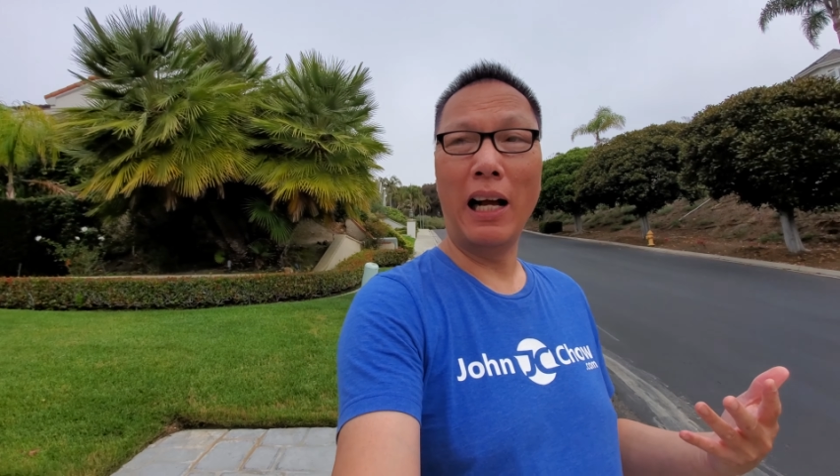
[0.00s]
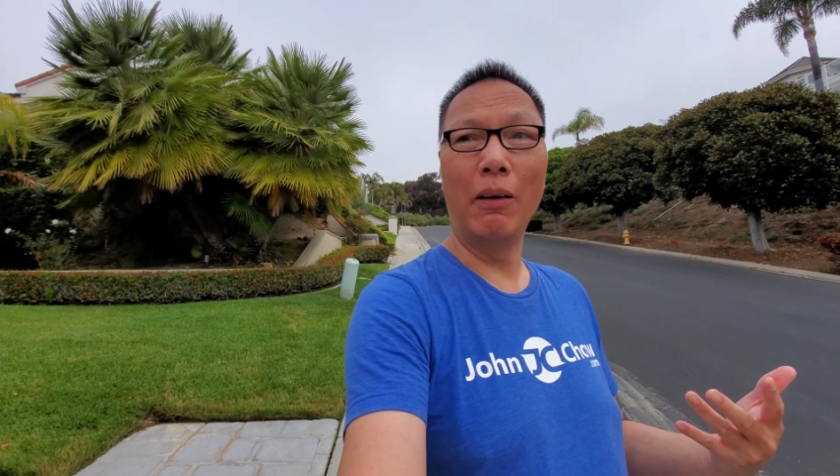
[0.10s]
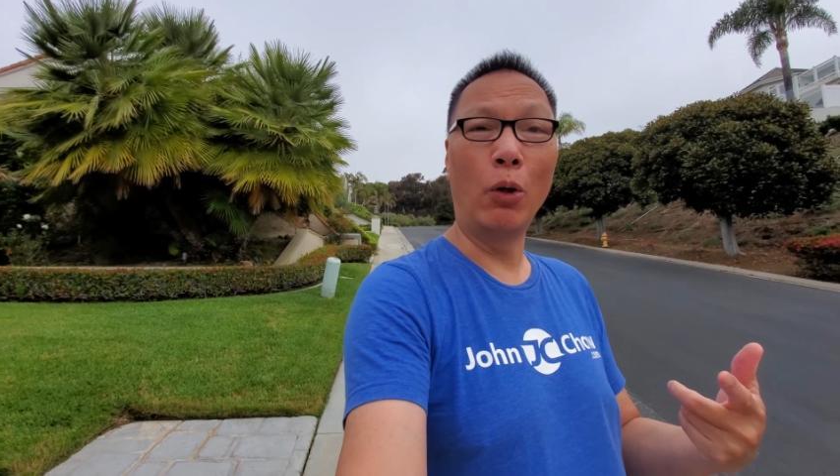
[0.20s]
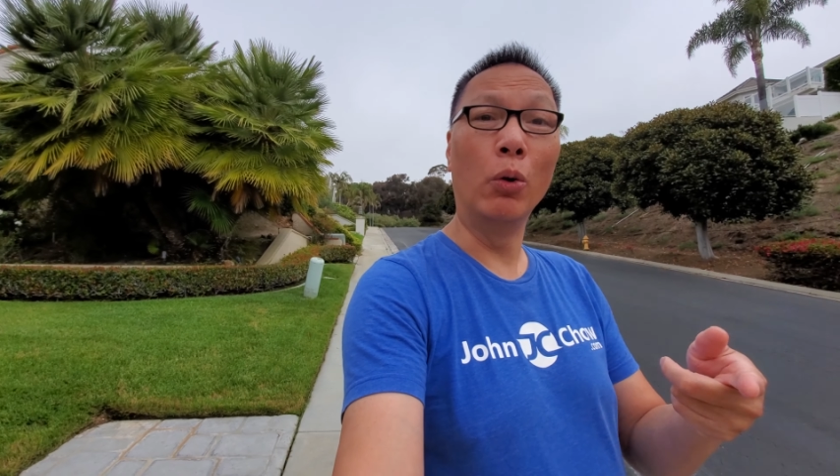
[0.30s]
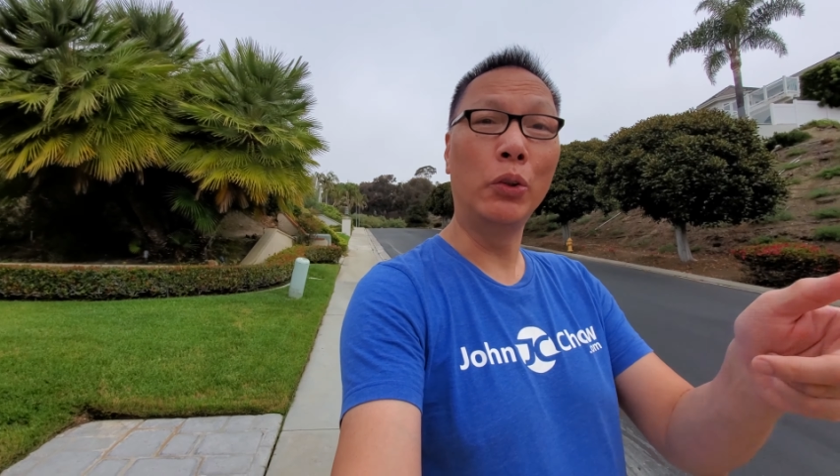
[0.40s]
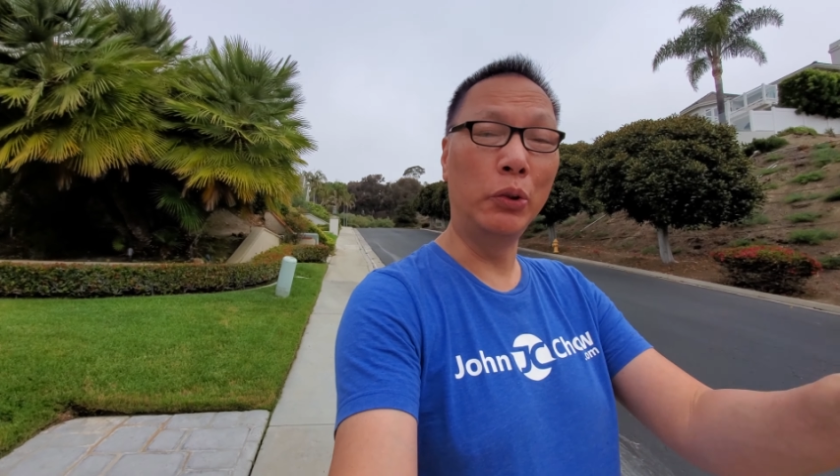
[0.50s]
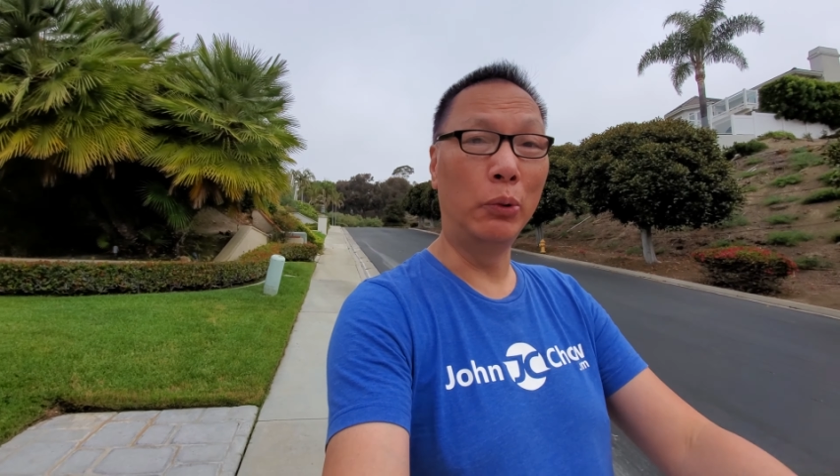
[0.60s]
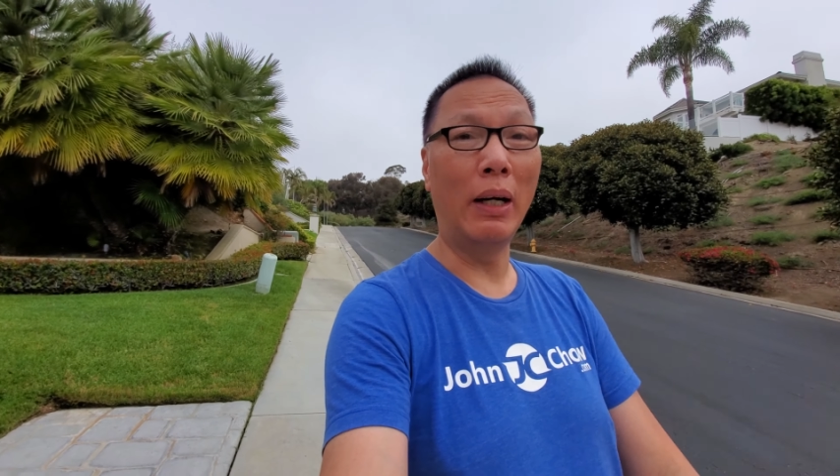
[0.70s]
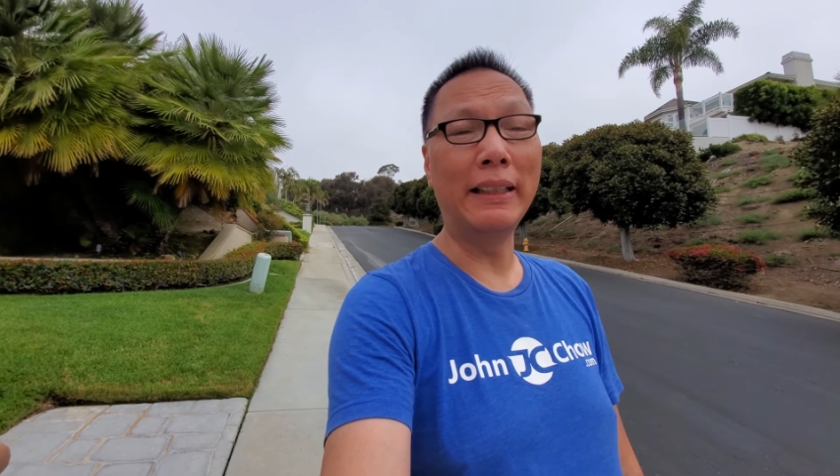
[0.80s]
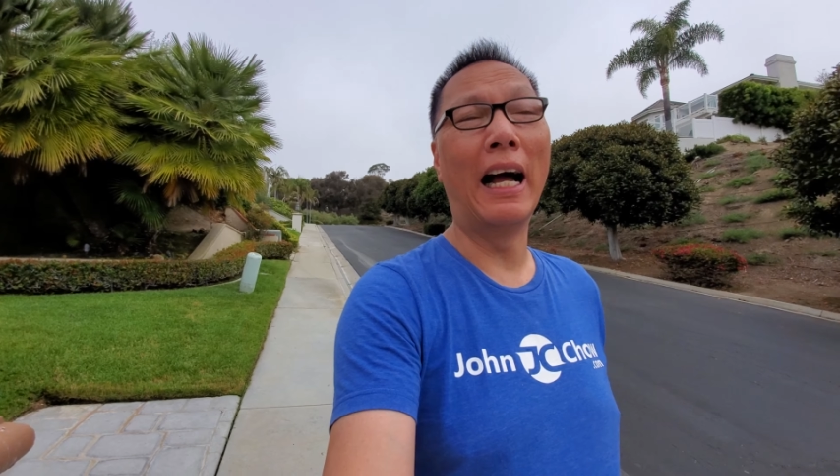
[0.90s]
I'm going to
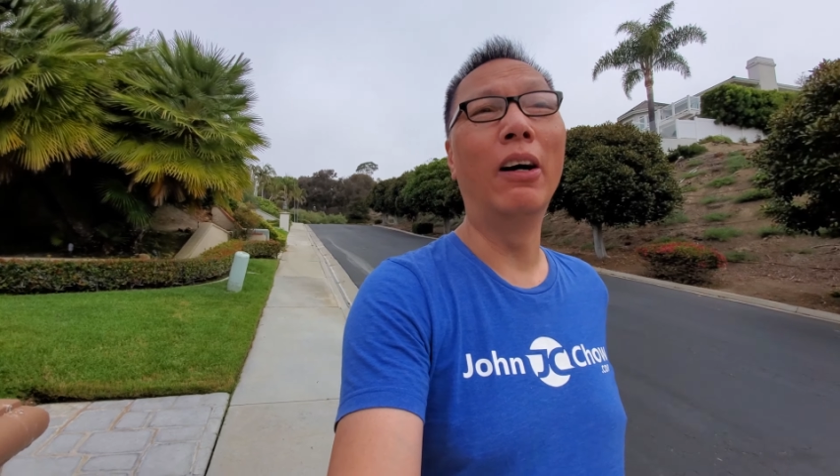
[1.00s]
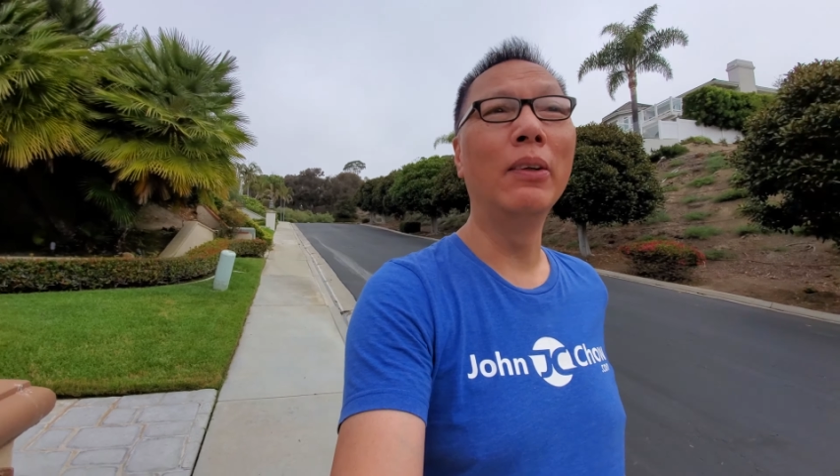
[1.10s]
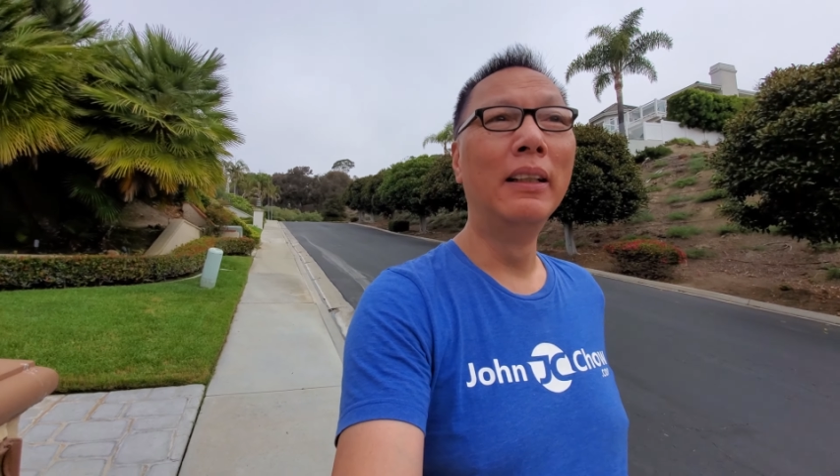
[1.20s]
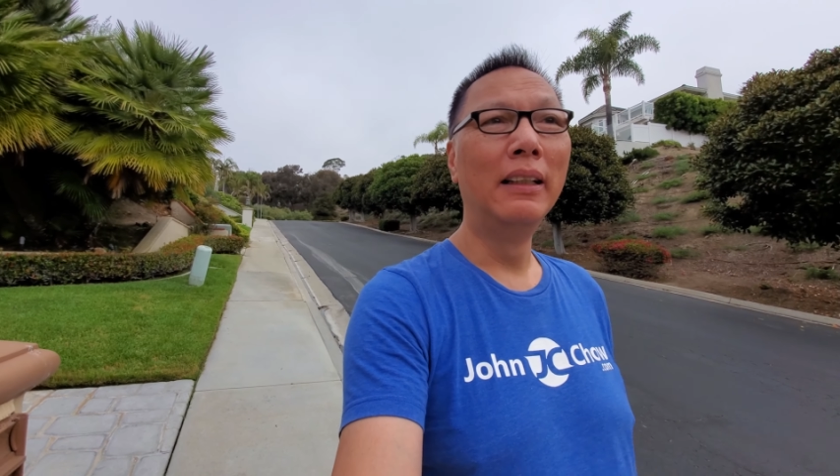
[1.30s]
right now.